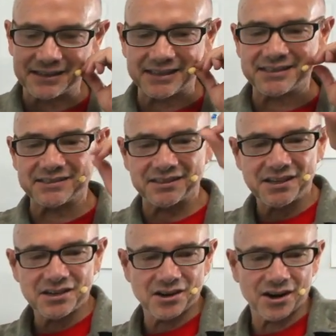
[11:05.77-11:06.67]
This is
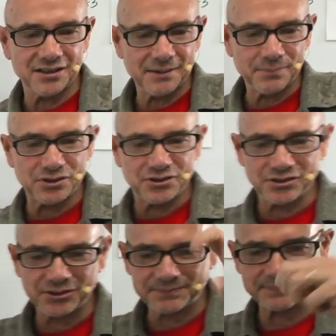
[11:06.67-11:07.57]
card number
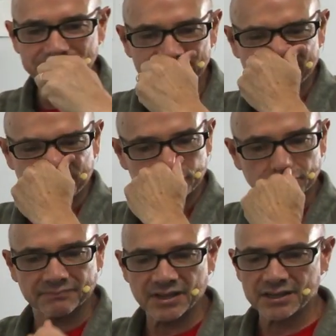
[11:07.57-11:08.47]
two.
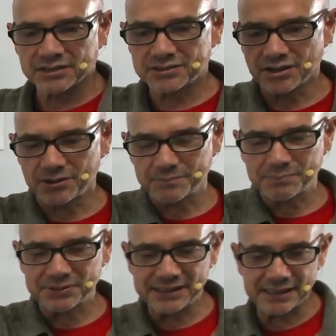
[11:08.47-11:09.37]
So
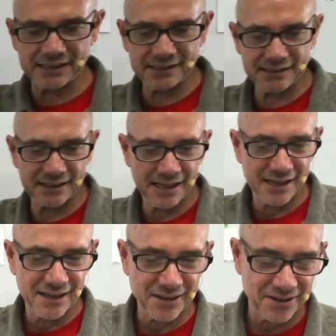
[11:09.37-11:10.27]
please,
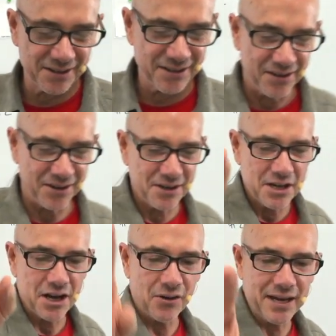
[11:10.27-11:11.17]

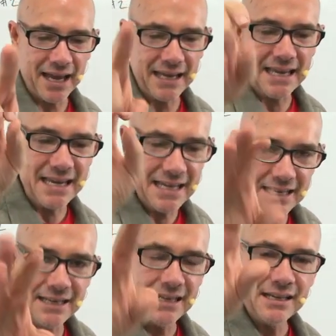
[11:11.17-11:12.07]
okay,
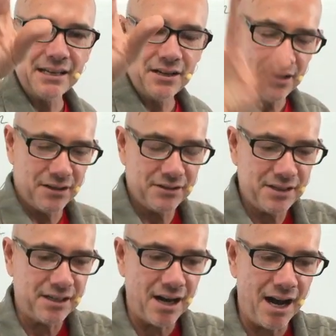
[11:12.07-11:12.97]
in
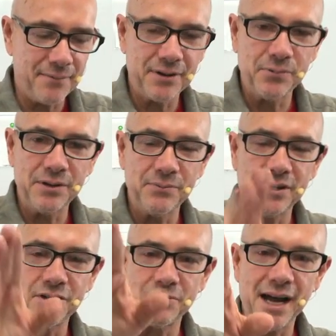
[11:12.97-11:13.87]
the com when, when
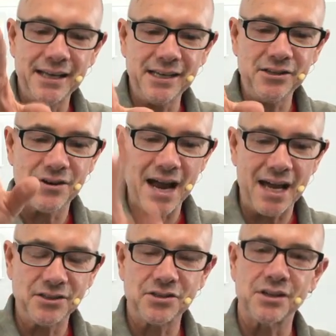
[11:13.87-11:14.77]
you're writing your
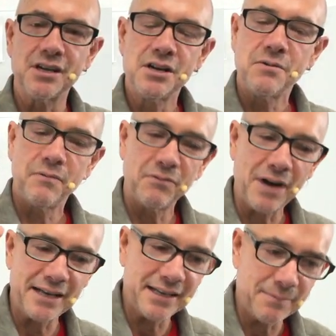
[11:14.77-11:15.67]
answer,
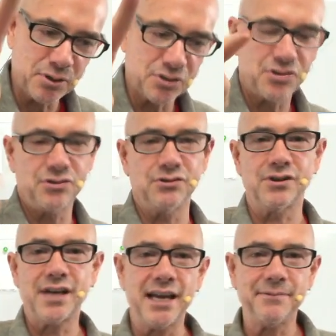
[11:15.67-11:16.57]
write number two, okay?